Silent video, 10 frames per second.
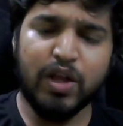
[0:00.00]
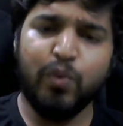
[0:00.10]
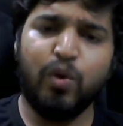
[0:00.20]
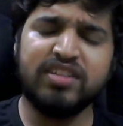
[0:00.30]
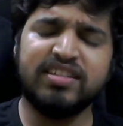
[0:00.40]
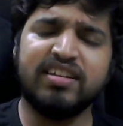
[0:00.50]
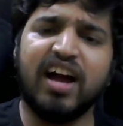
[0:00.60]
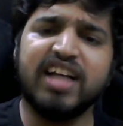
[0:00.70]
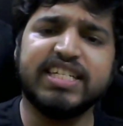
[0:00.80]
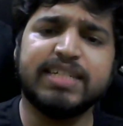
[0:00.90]
What is the
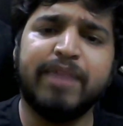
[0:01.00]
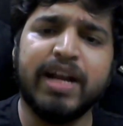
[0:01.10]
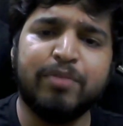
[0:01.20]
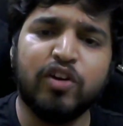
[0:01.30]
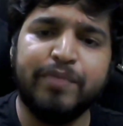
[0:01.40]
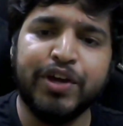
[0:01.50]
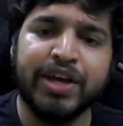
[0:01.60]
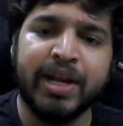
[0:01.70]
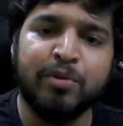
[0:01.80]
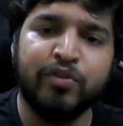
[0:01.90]
largest multiple of B you can
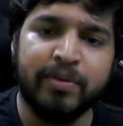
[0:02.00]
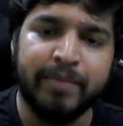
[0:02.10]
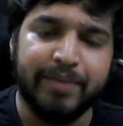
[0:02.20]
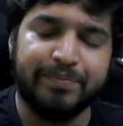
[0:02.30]
remove from A?